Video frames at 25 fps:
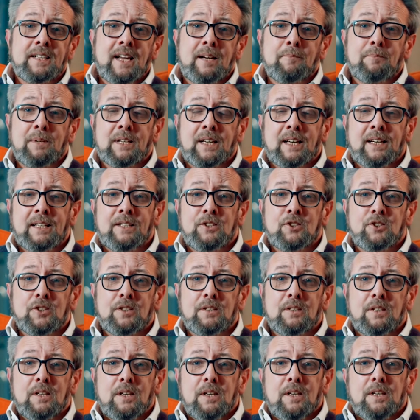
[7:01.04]

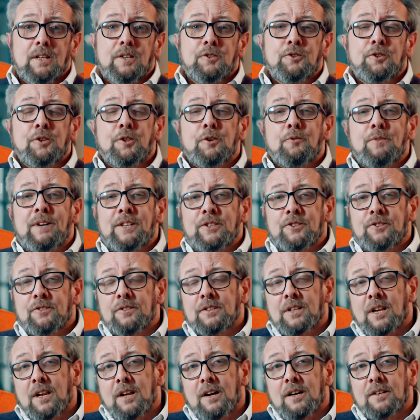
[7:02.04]
application to the rest of
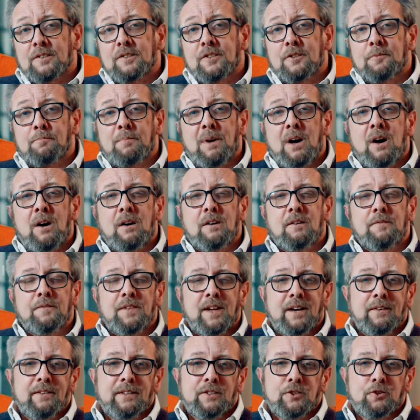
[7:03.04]
the class as part of
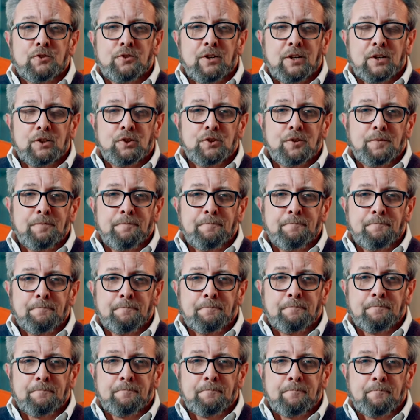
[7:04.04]
their instruction.
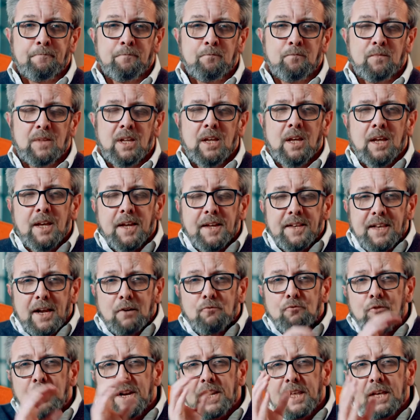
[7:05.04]
Now,
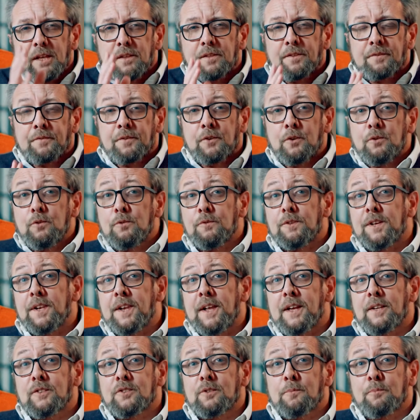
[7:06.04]
running through the
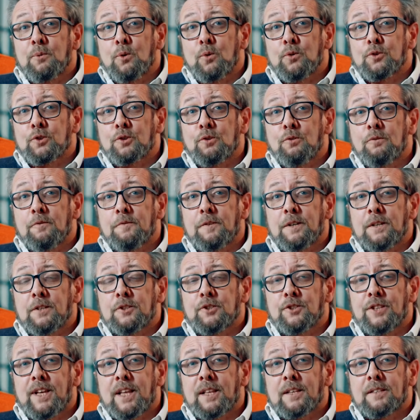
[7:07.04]
NetSupport School
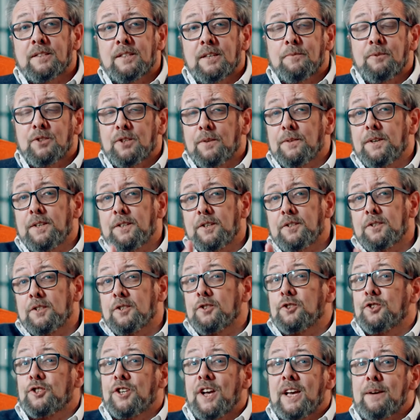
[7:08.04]
functionality, which I'm going to
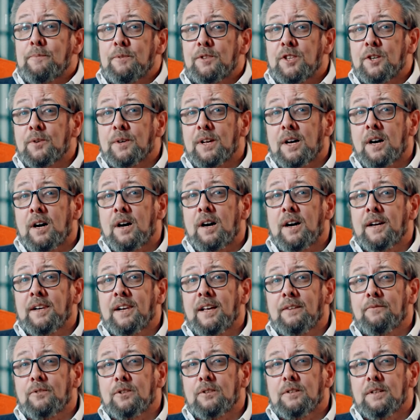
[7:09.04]
just share with you at a high
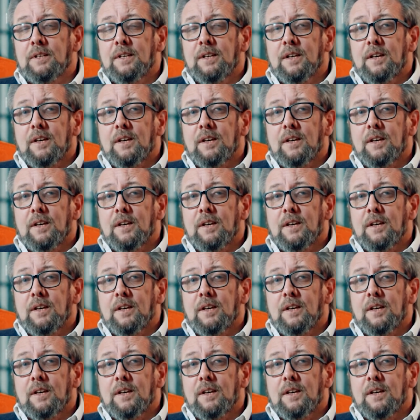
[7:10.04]
level,